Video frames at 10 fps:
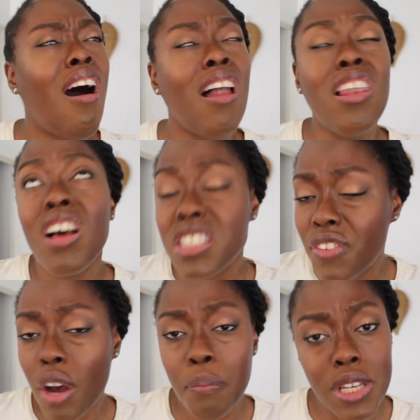a lot of
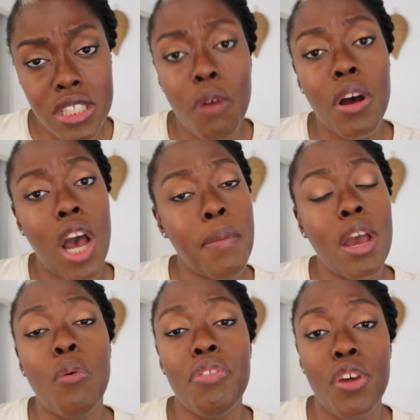companies now are coming
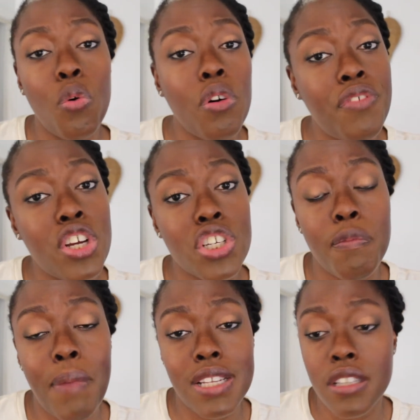out with their own version
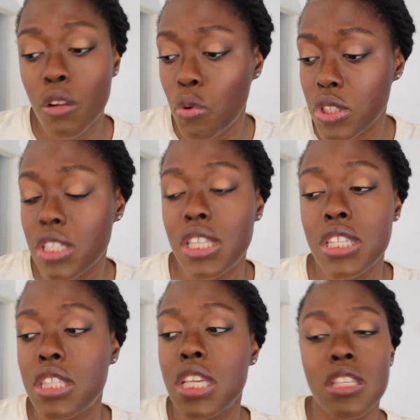of micellar waters.
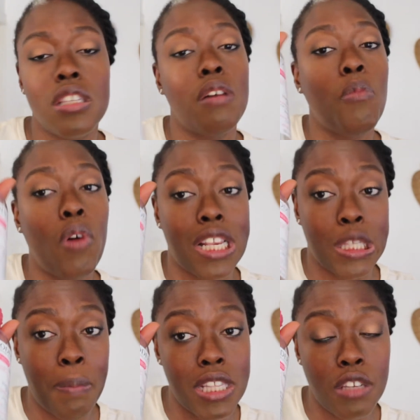This is a more
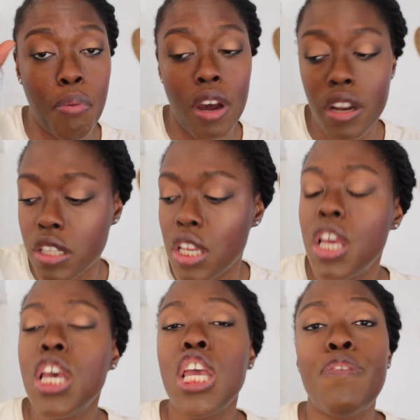expensive product.
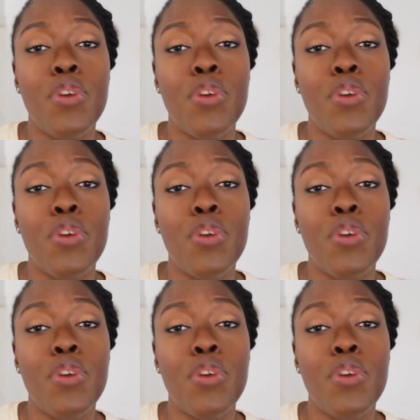If